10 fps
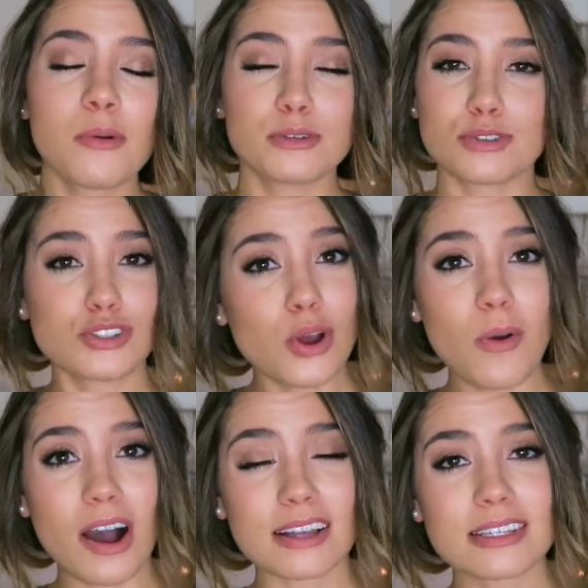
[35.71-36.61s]
which was
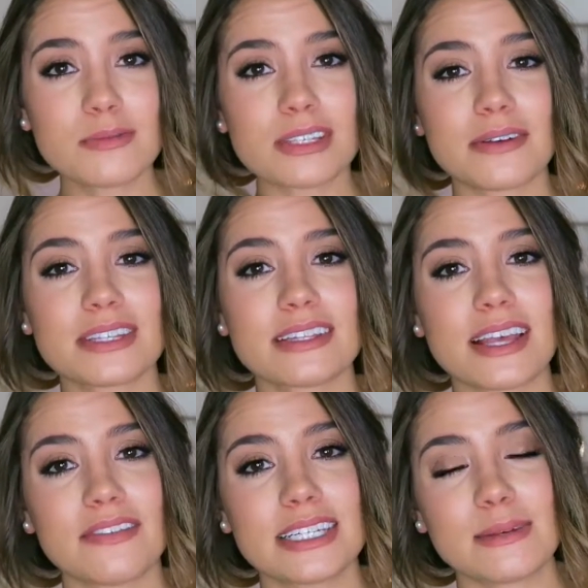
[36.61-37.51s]
so awesome, was I was in
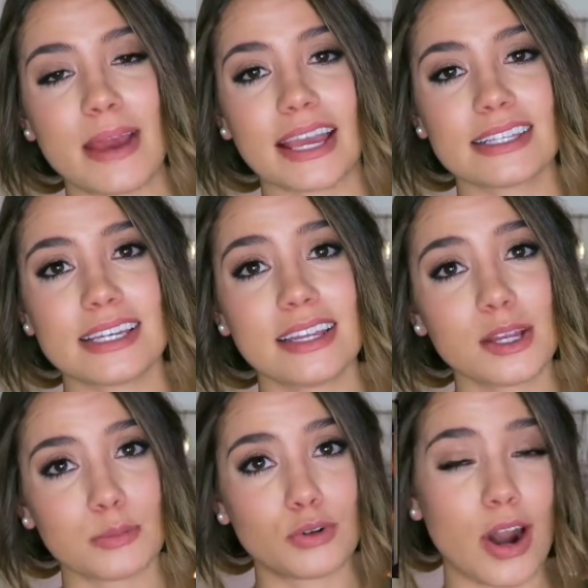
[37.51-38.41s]
17 magazine,
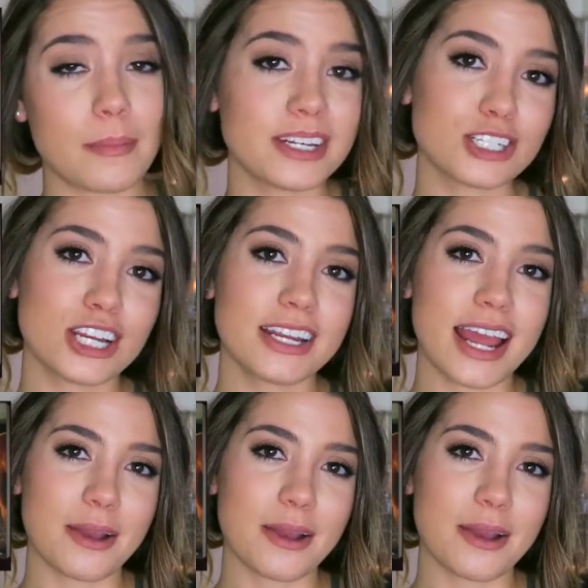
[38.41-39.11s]
their prom edition.